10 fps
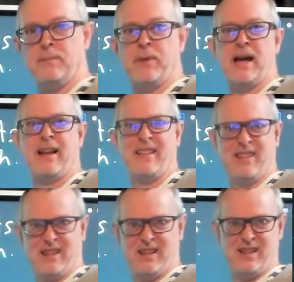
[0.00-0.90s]
get back.
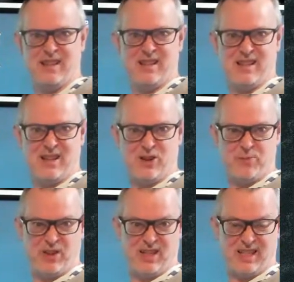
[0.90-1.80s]
I hope
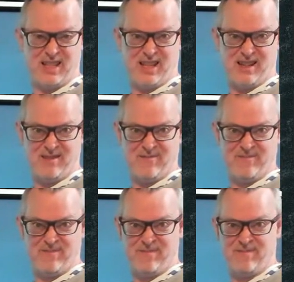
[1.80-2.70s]
you can see it.
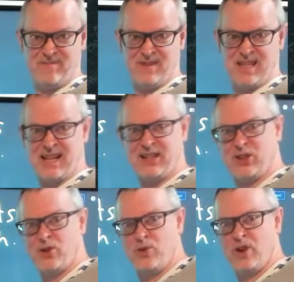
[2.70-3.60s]
It's not
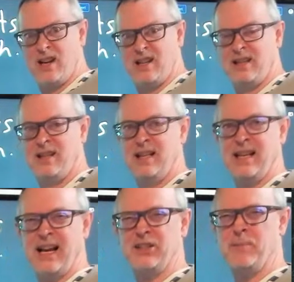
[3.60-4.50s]
so great.
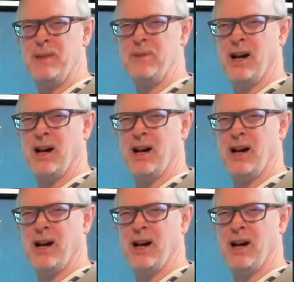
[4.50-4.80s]
I should maybe